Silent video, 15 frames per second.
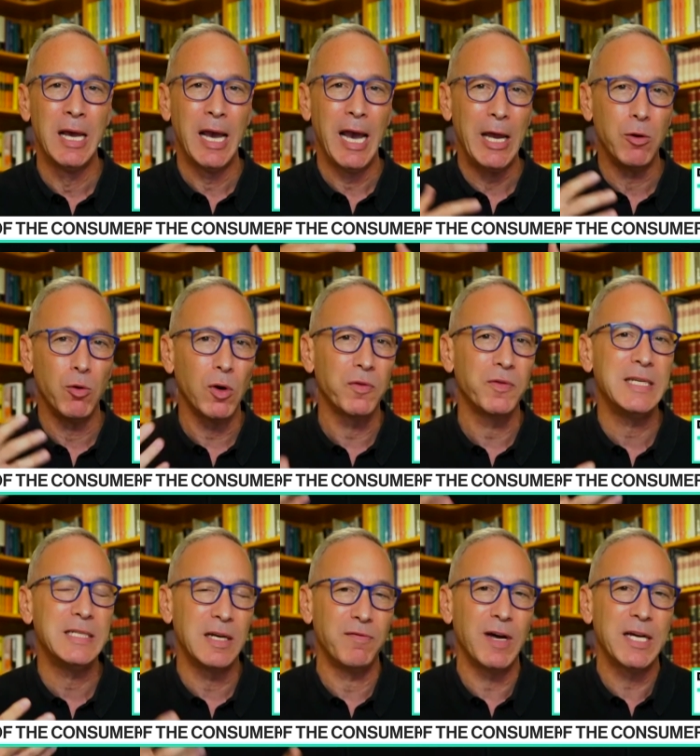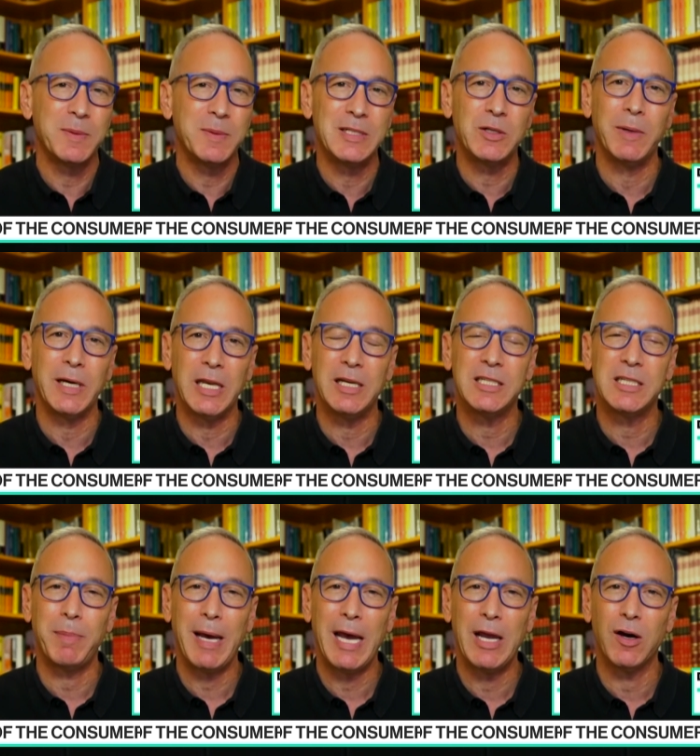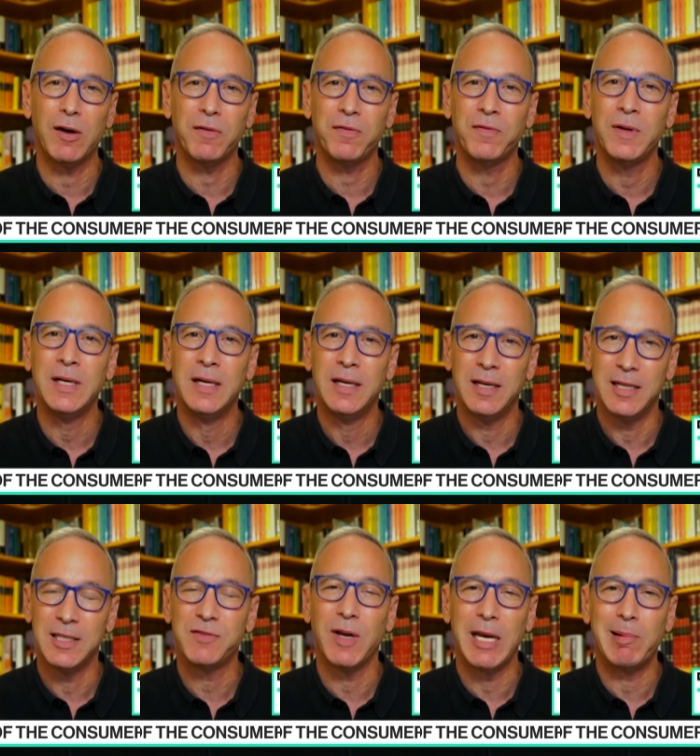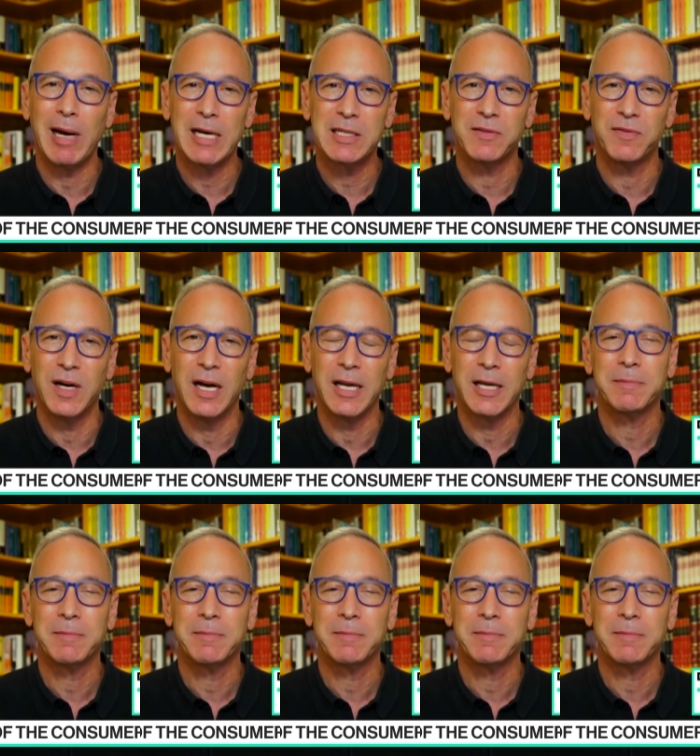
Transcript: And all of these investments are beginning to pay off. It's very gratifying.